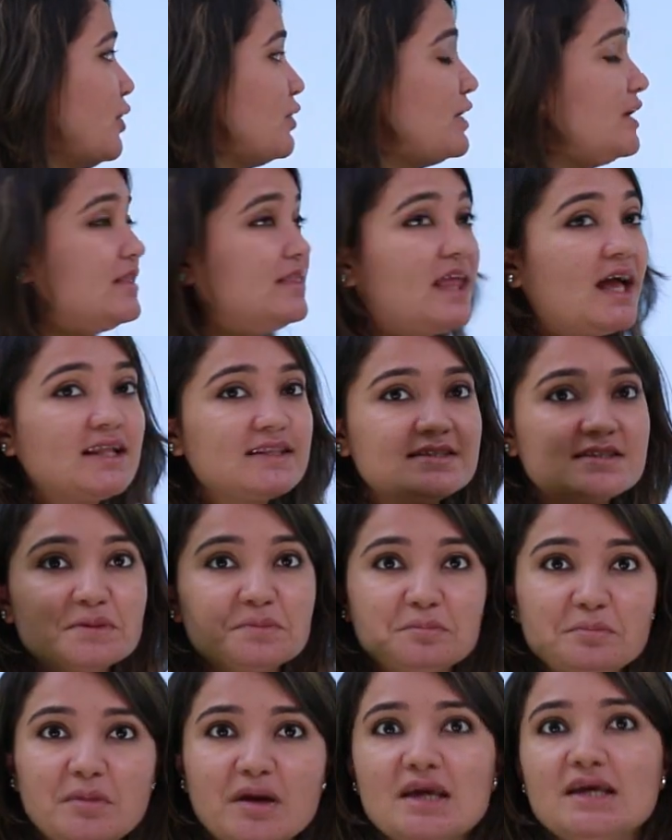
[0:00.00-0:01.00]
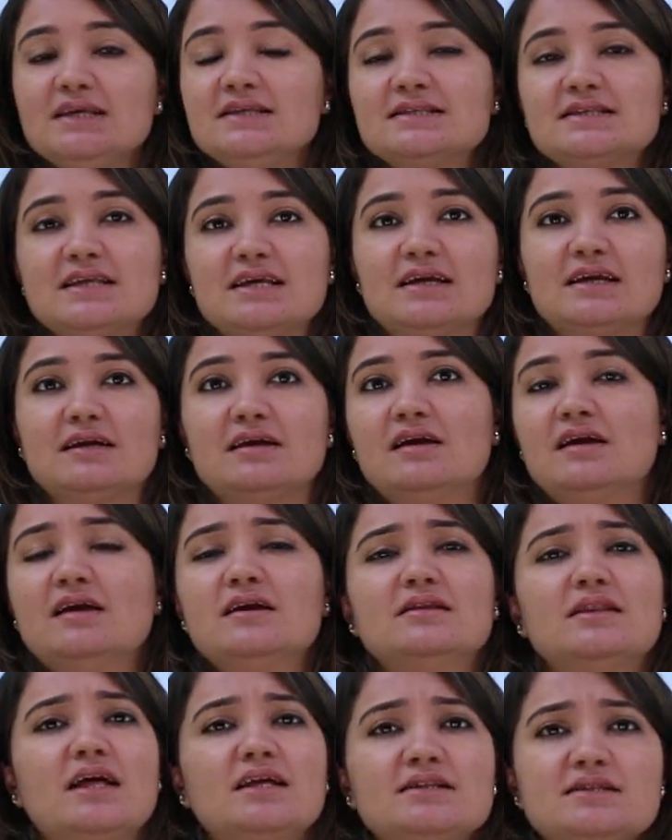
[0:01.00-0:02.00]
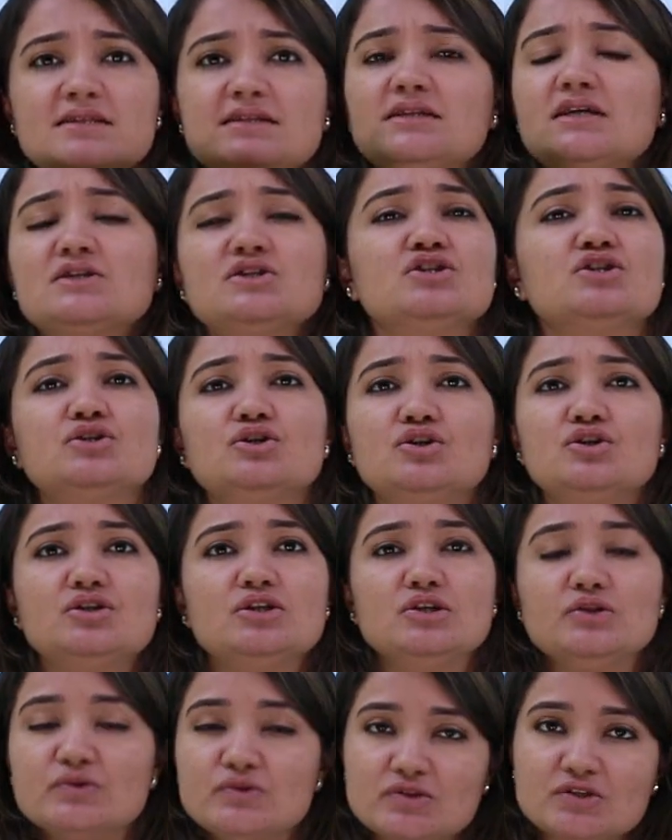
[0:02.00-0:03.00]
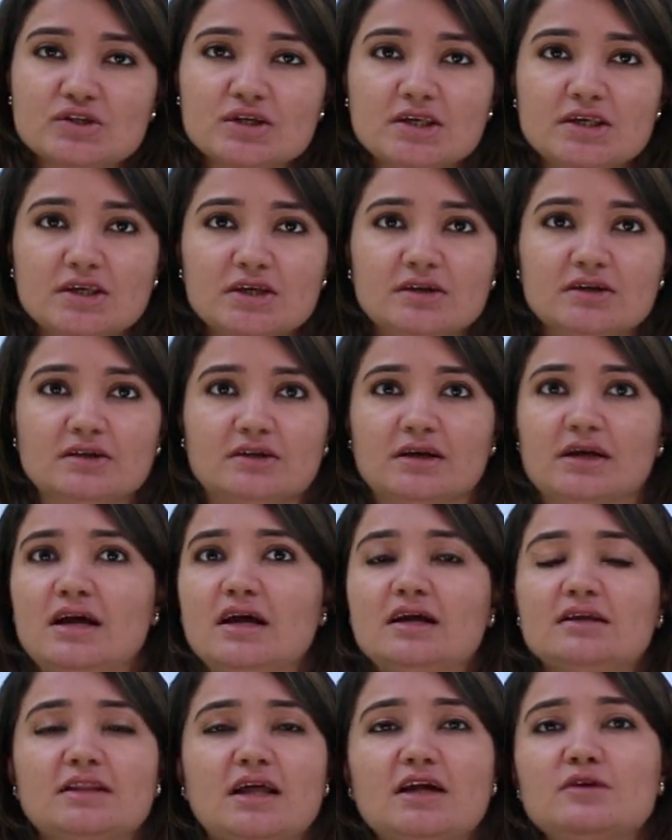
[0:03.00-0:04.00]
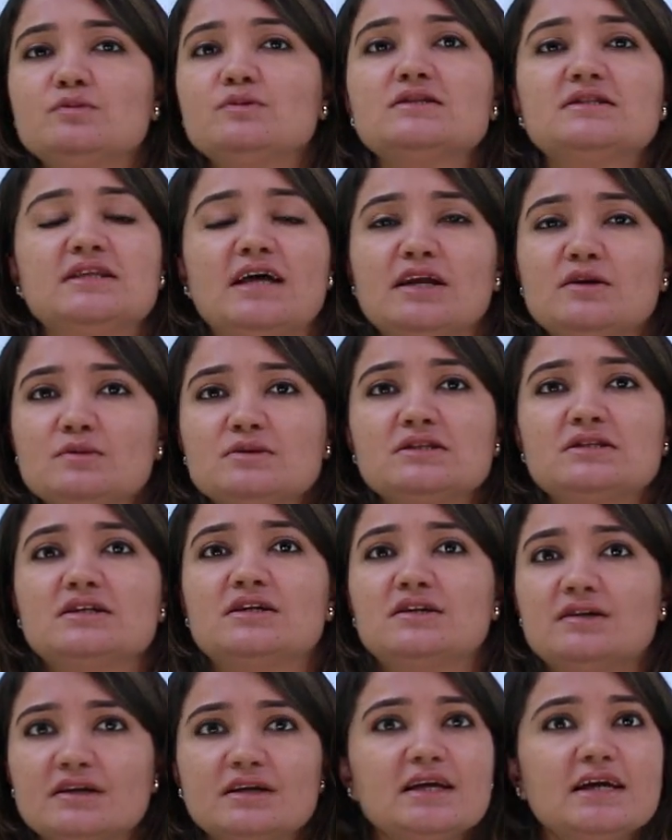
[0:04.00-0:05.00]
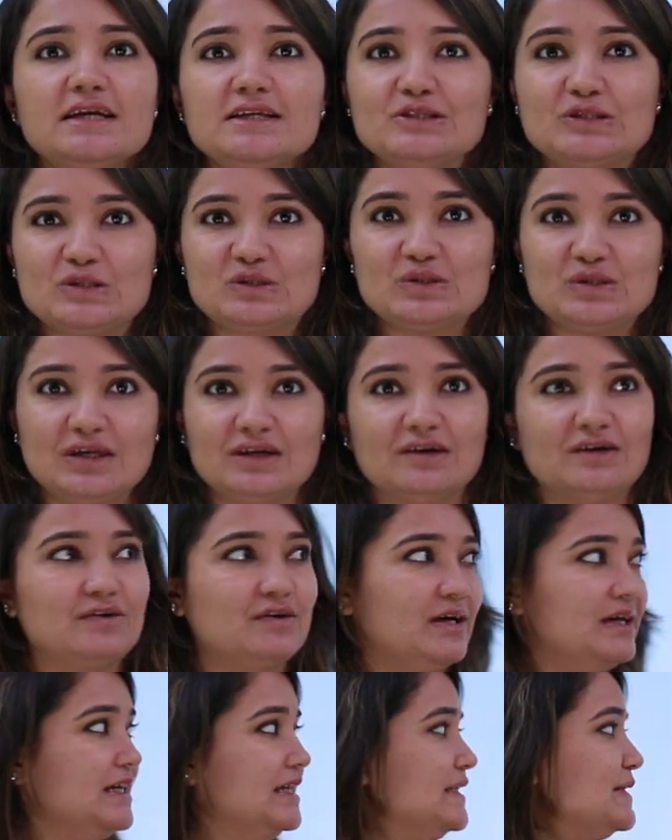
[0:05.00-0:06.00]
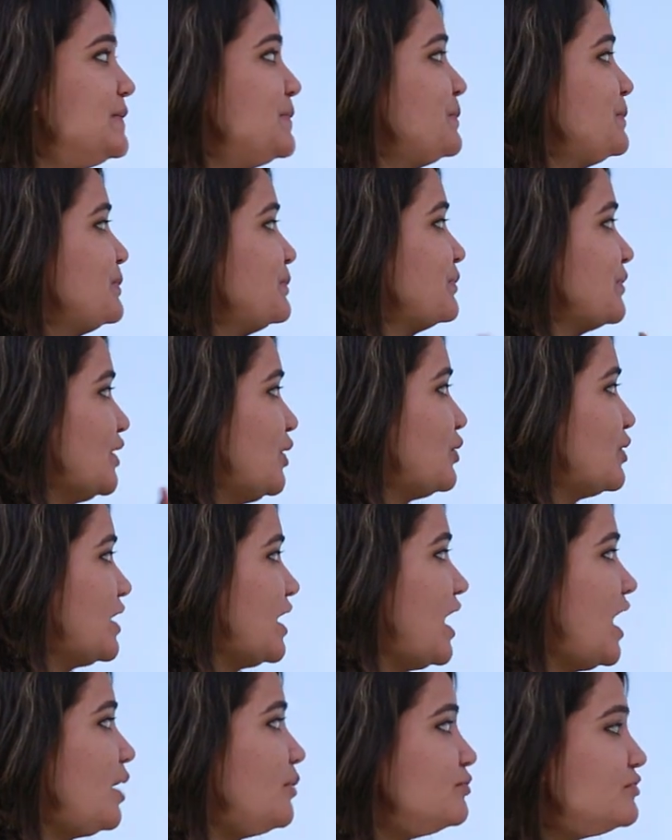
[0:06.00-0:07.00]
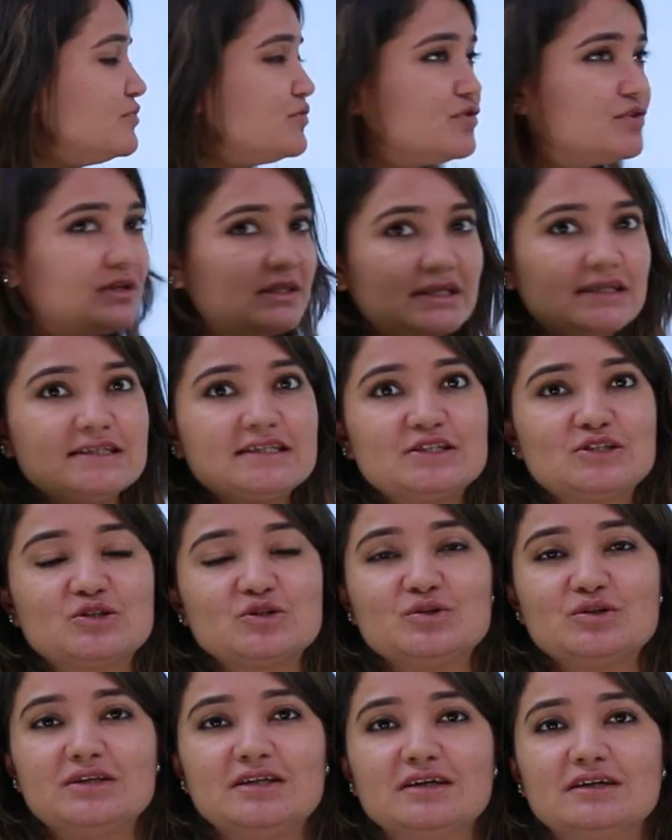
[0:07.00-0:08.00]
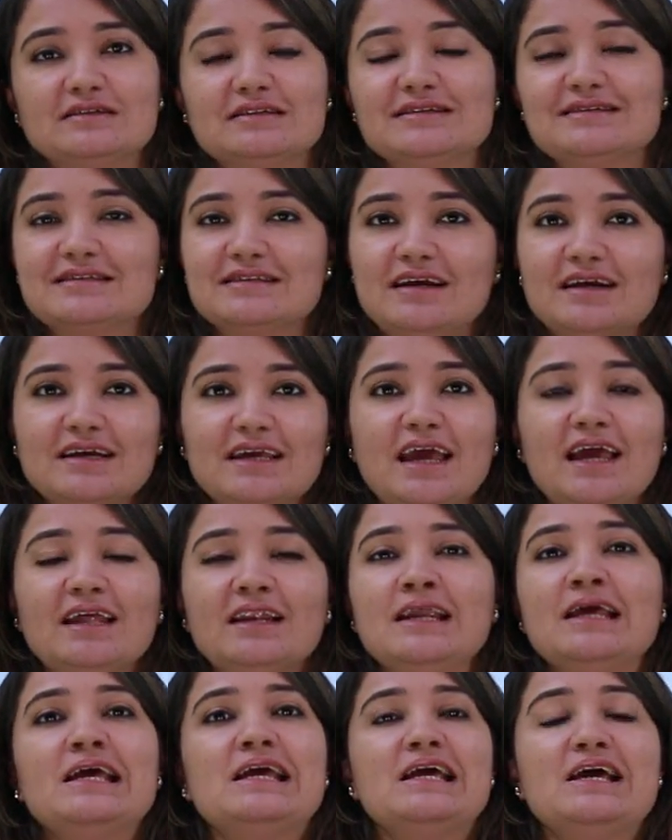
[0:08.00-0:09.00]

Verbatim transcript: okay that's amazing that's such a good news to hear that was that was great to hear right okay i'm thrilled to hear this again